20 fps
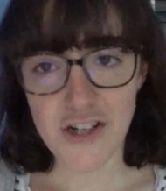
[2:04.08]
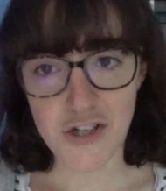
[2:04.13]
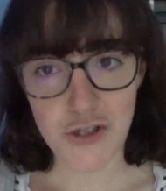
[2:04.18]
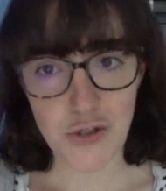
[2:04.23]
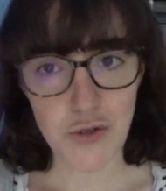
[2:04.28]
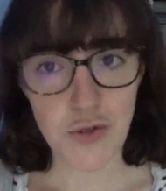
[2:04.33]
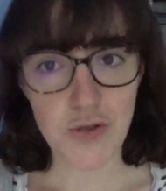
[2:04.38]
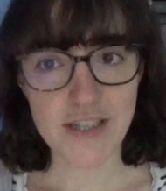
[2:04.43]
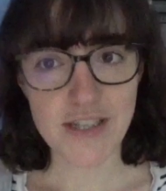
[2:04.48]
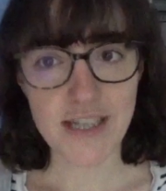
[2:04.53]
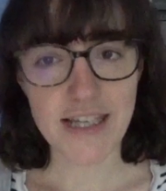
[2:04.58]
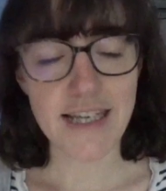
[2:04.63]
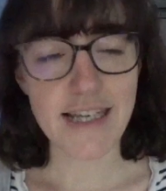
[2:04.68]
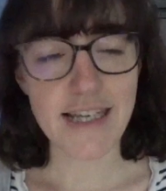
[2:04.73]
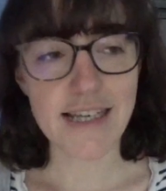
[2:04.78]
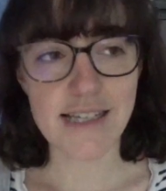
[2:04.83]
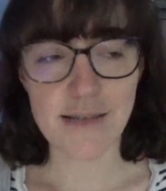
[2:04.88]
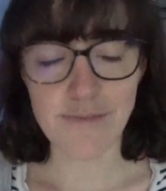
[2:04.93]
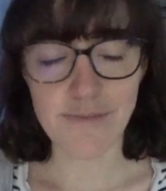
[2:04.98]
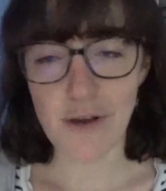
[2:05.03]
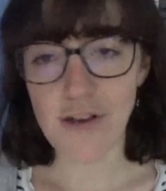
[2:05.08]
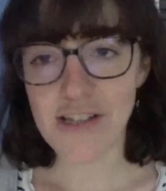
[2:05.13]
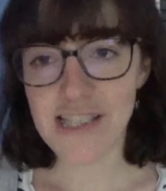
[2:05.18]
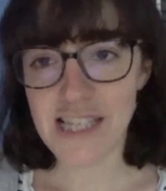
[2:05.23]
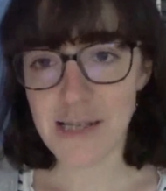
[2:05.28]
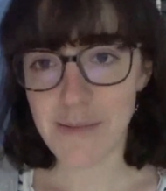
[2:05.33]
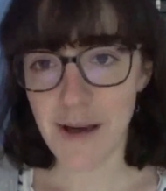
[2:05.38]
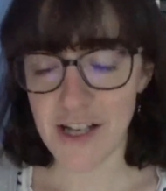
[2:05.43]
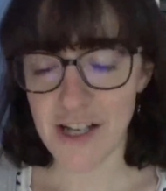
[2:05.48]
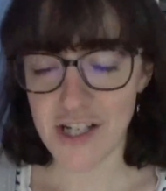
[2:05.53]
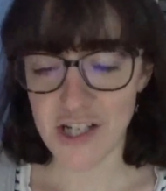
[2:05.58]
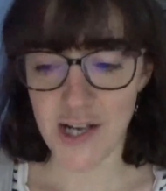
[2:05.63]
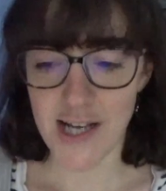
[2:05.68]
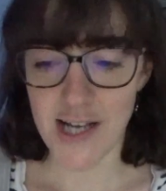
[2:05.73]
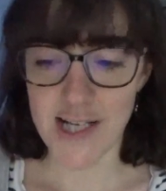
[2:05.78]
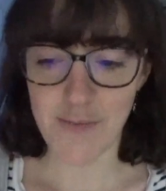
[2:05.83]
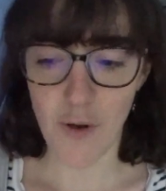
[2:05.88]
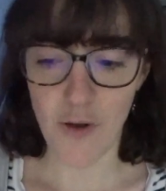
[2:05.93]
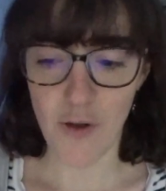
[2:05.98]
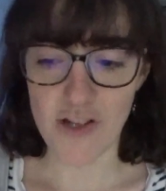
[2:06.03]
short, it is mostly about
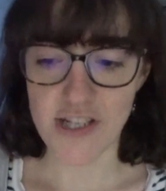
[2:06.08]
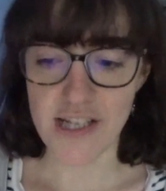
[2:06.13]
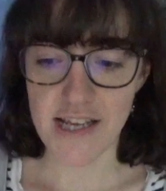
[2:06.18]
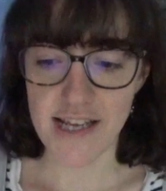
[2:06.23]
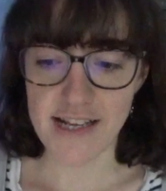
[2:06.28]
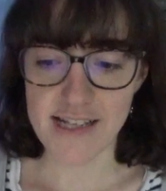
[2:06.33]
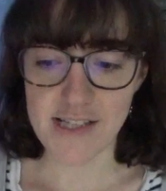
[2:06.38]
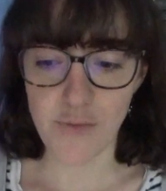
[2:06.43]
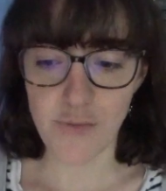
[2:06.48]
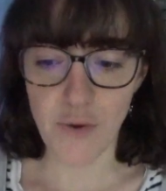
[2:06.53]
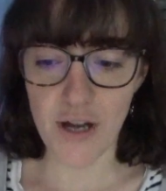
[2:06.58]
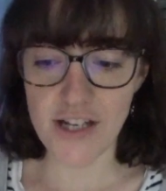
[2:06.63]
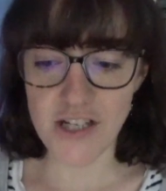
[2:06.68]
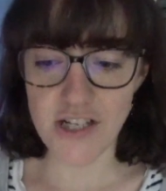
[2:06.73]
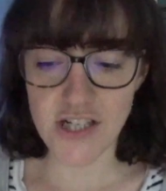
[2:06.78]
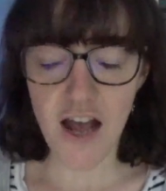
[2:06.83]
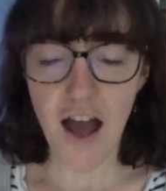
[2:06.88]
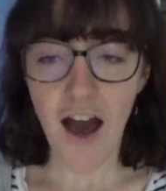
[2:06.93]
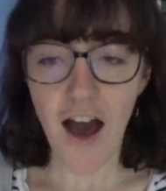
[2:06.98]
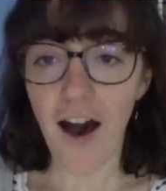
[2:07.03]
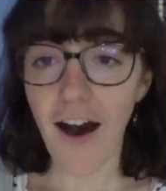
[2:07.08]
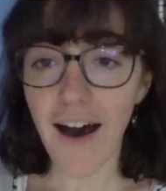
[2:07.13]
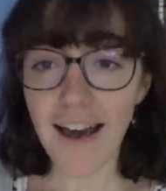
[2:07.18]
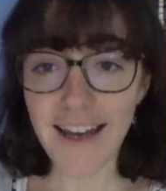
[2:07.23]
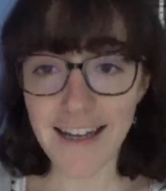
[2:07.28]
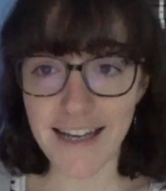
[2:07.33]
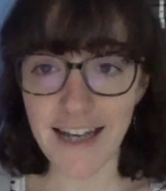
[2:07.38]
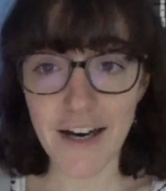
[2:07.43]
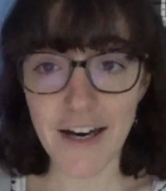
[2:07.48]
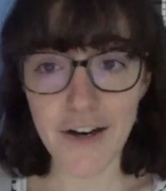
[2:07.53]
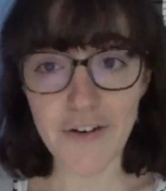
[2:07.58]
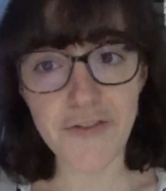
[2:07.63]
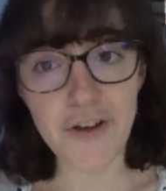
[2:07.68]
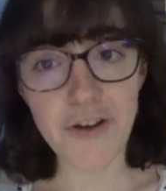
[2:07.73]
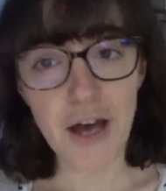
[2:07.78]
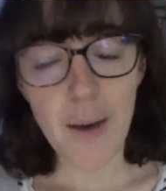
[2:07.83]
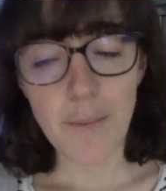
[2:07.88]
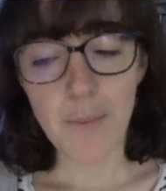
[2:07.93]
church politics, which I love,